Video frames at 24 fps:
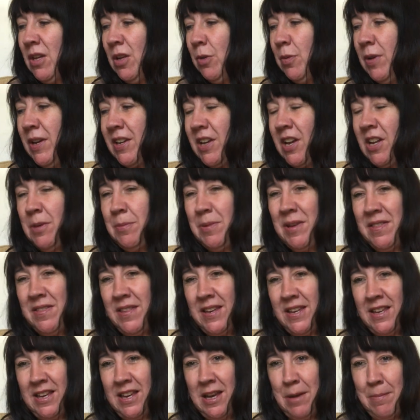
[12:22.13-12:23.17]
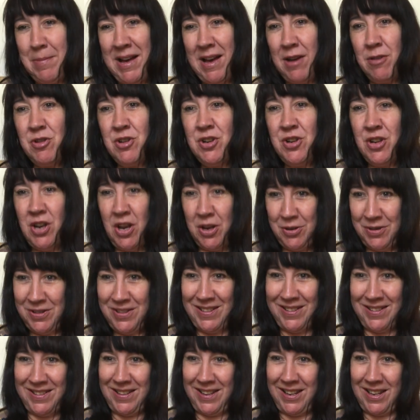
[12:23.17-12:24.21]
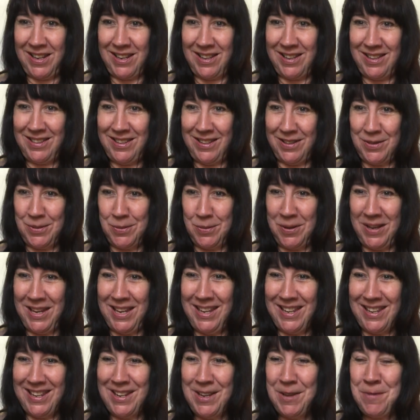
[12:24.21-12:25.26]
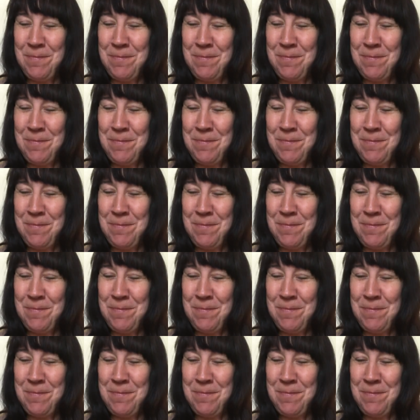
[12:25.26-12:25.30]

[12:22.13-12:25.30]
We're going to be thinking about noticing this week.